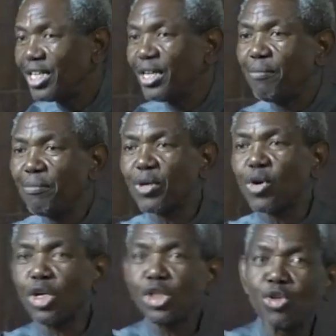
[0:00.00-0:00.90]

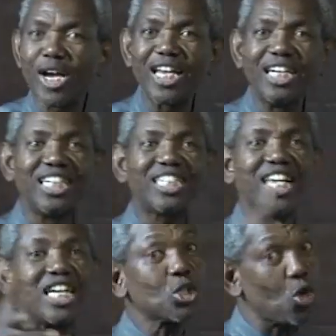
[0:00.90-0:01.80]
Because you are a
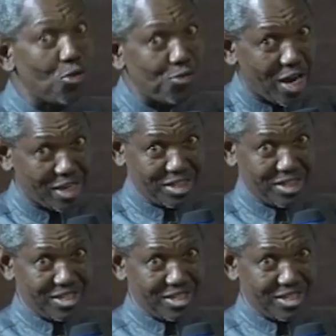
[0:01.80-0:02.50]
recent convert.